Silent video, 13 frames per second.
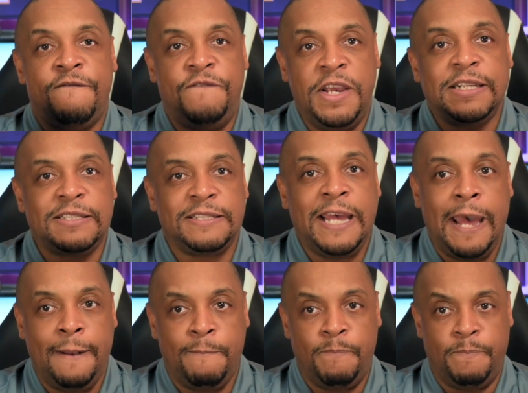fix
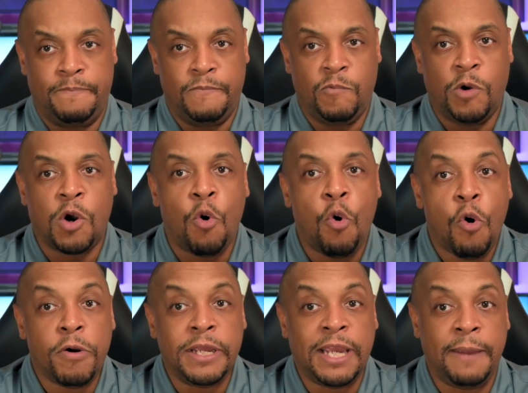that
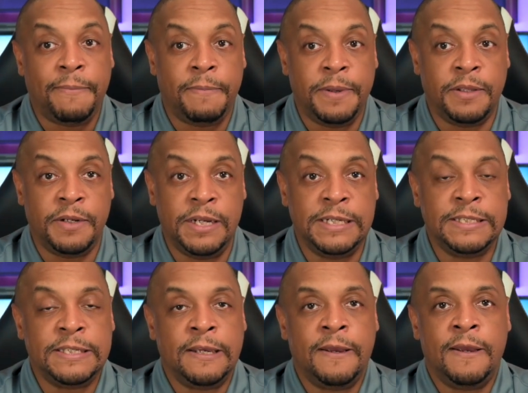recording
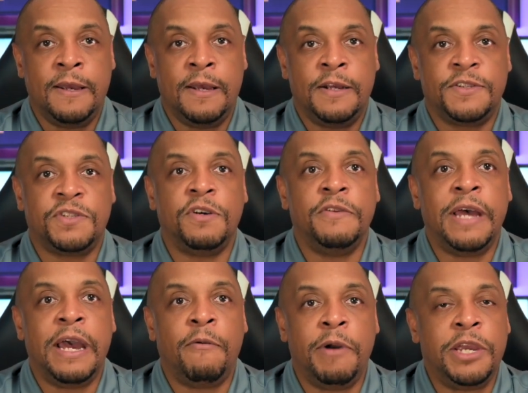capabilities so
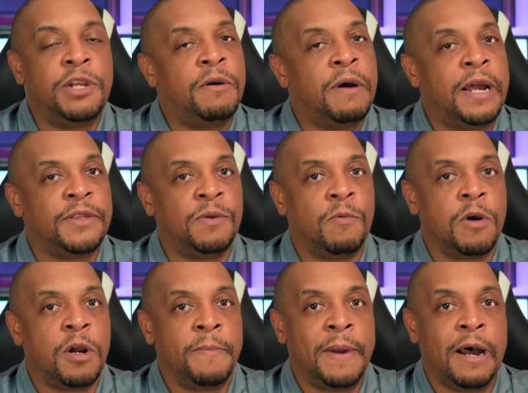that way you don't have to
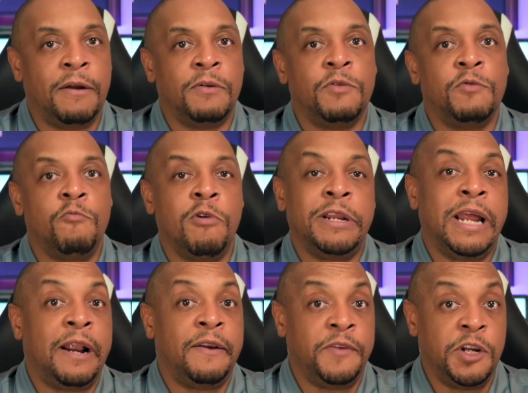worry about running
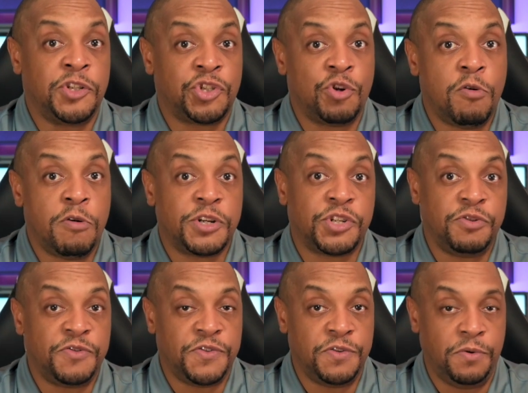out of your storage
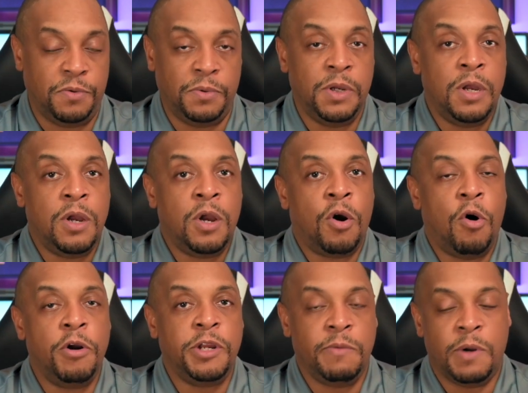too soon
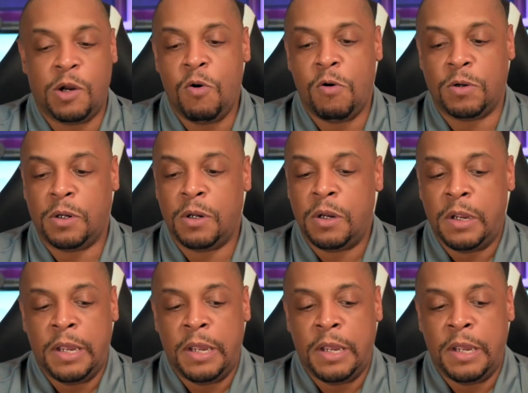on your recorder.